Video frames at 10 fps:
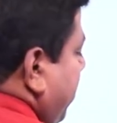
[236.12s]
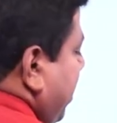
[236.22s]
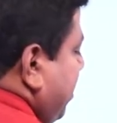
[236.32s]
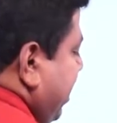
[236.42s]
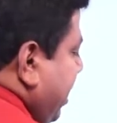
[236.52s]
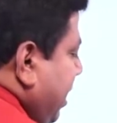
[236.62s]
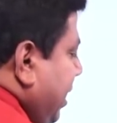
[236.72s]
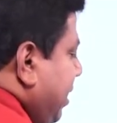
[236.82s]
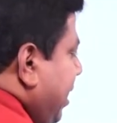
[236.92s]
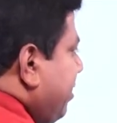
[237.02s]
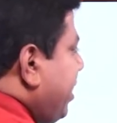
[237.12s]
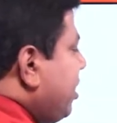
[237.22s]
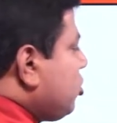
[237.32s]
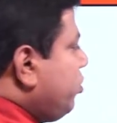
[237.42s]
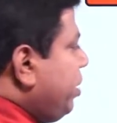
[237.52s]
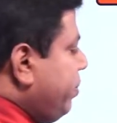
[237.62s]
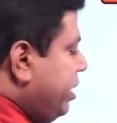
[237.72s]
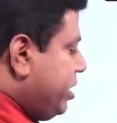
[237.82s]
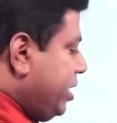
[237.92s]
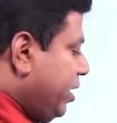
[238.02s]
Basically, length has to be
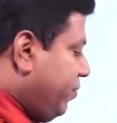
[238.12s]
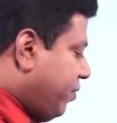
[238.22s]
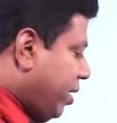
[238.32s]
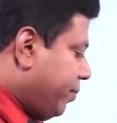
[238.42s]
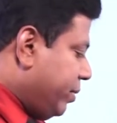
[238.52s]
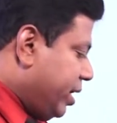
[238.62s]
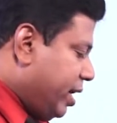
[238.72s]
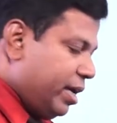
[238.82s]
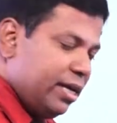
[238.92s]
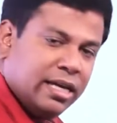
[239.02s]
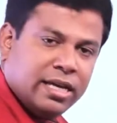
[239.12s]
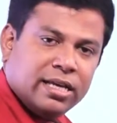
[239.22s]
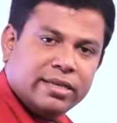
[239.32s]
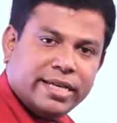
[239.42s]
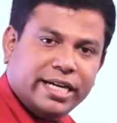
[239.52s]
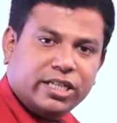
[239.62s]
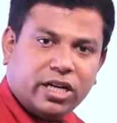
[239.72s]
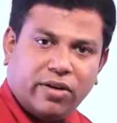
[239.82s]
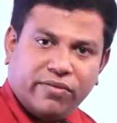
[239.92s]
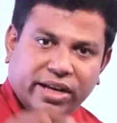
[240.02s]
measured from the center
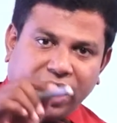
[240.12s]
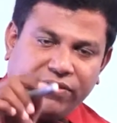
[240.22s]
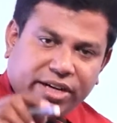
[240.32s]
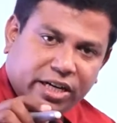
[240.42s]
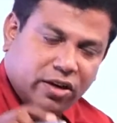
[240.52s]
of gravity